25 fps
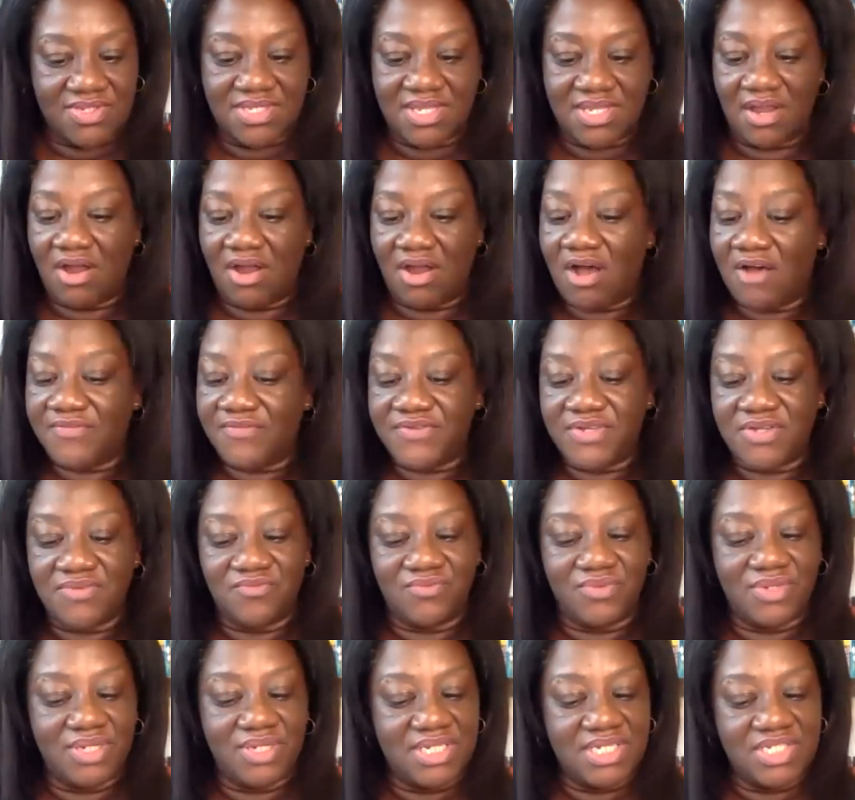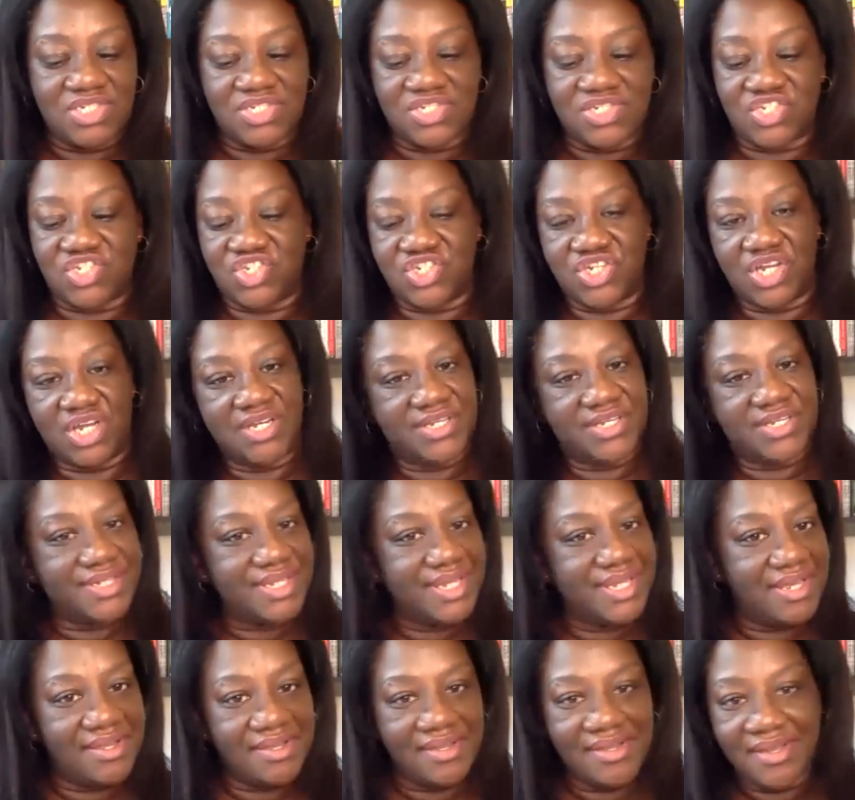They're often really just
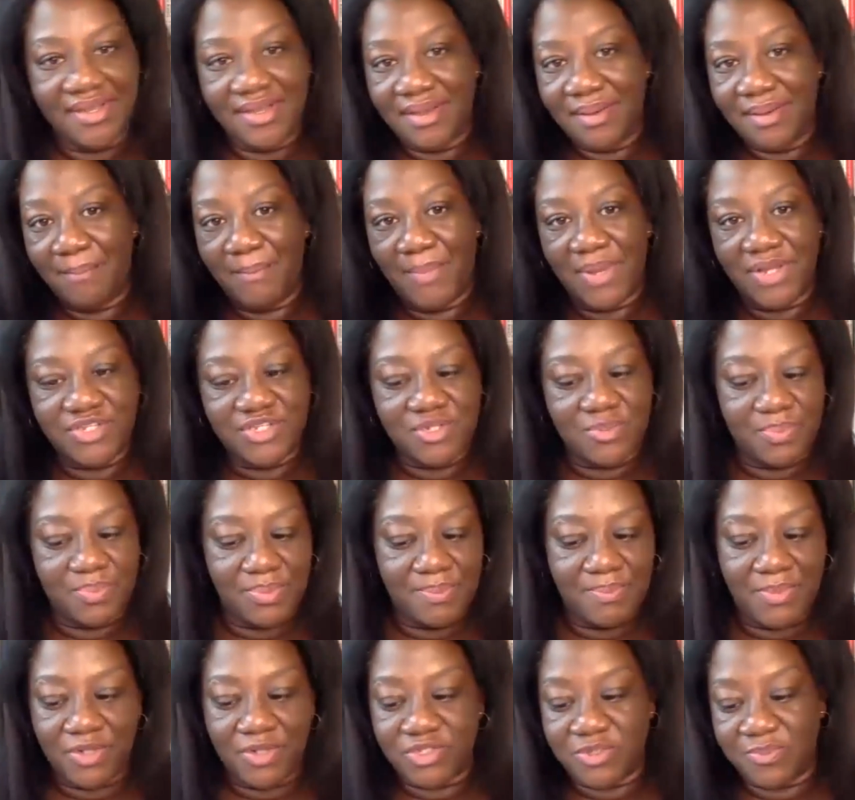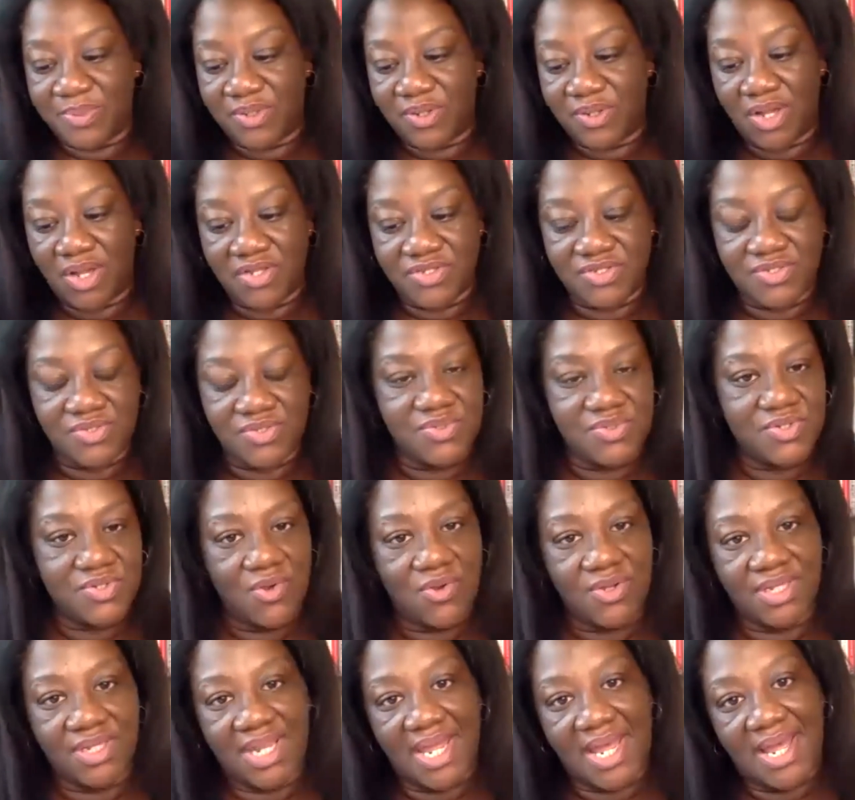juggling multiple hustles
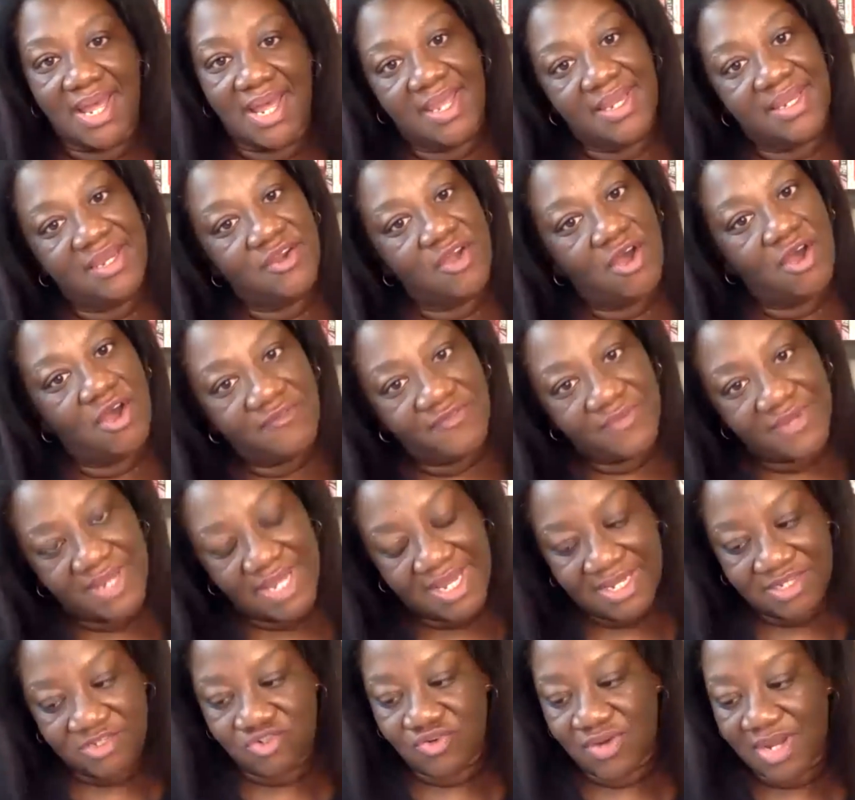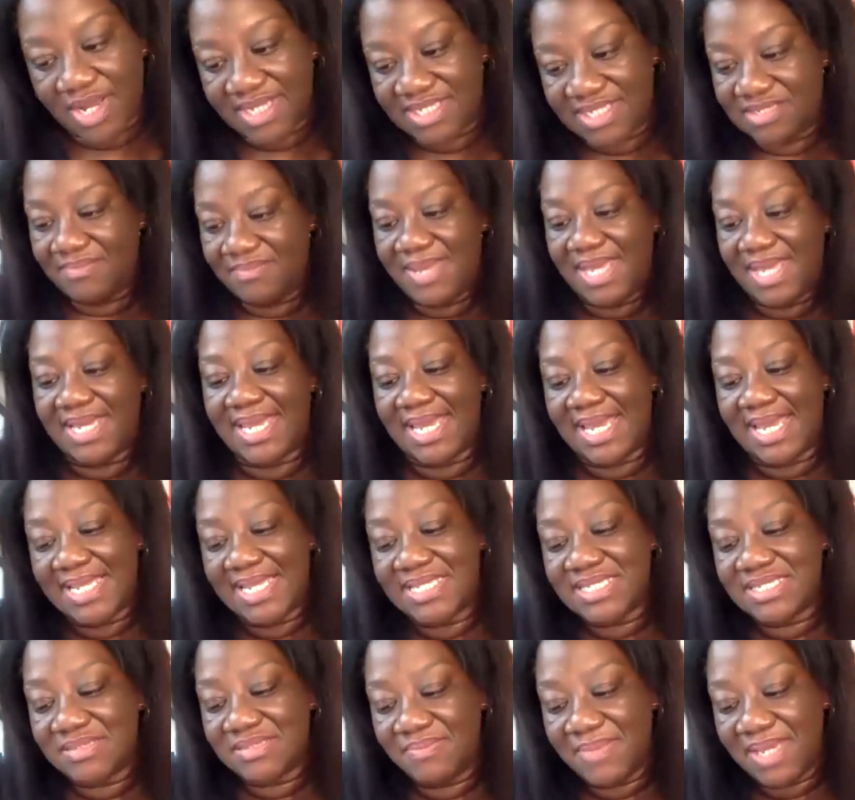online and offline, trying to make
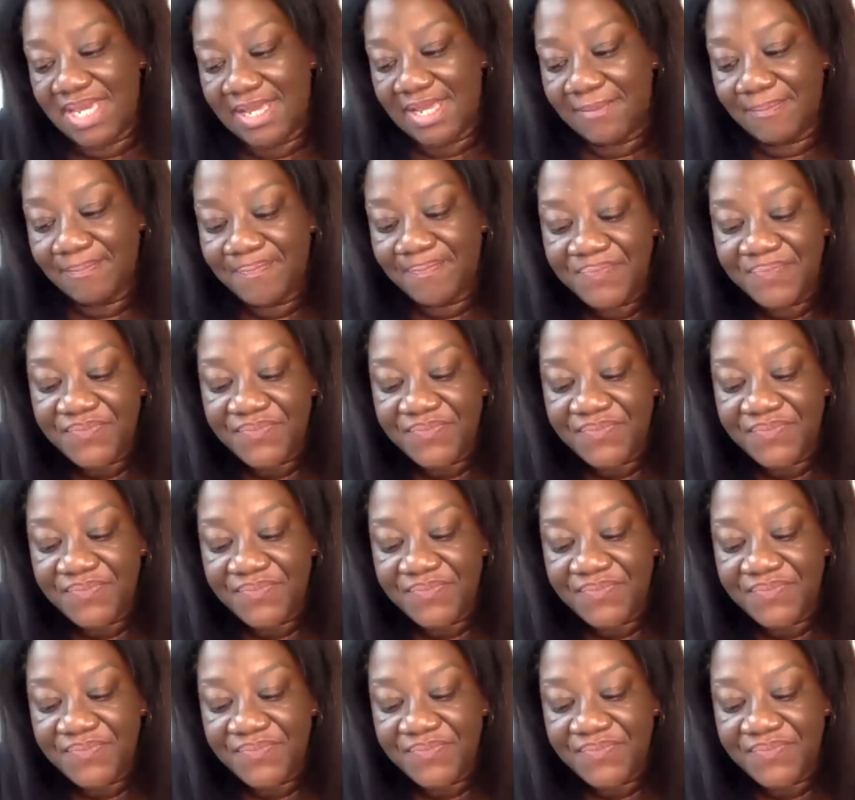ends meet.